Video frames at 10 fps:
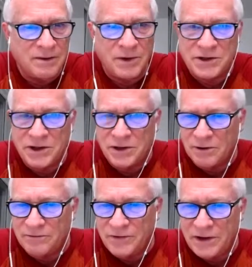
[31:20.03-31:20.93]
but you
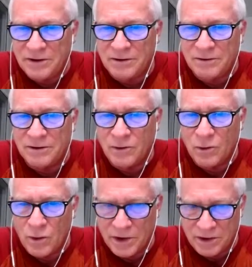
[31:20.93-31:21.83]
don't feel
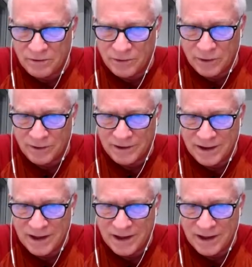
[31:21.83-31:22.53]
wonderful.